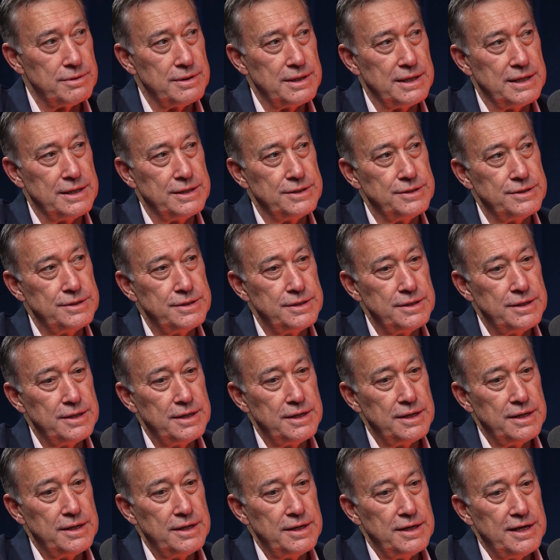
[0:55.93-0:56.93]
And
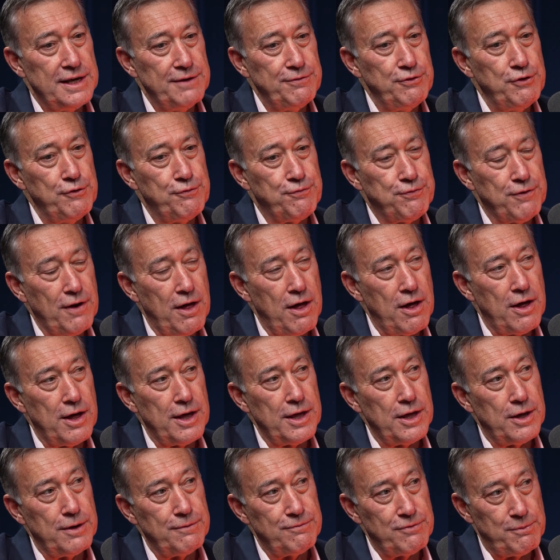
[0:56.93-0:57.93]
if you
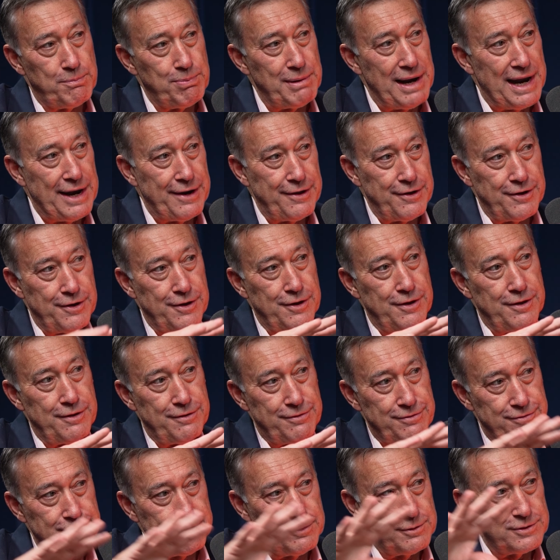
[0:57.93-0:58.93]
fly over planet
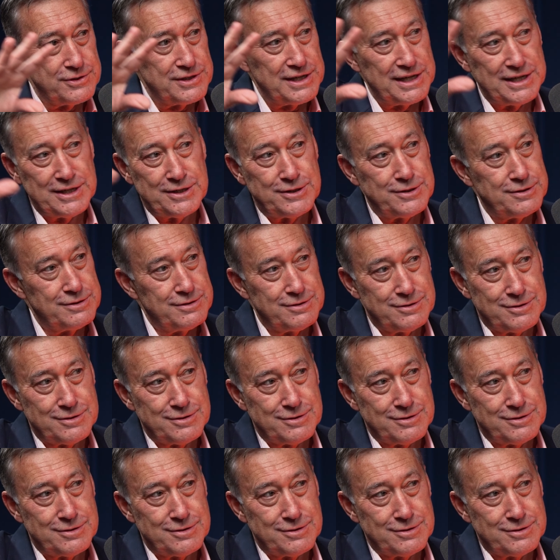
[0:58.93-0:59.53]
Earth, you see